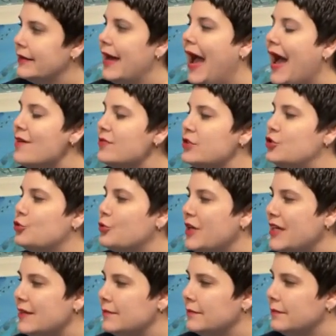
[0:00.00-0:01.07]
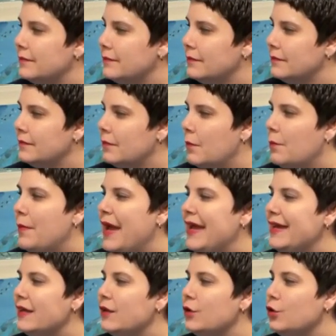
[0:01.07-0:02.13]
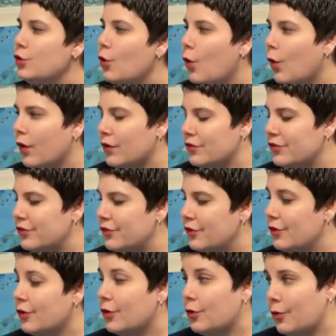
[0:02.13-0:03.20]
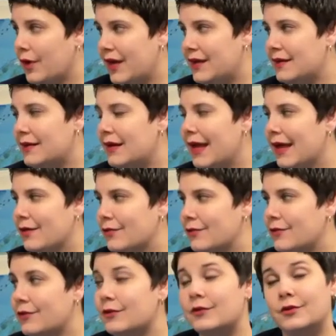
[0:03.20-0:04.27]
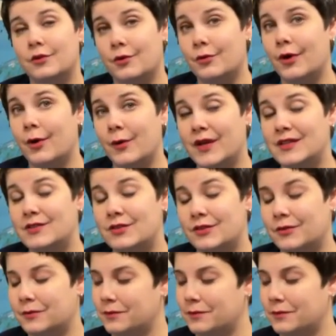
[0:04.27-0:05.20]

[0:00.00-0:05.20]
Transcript: Have a dream. Make yours great enough to grow into.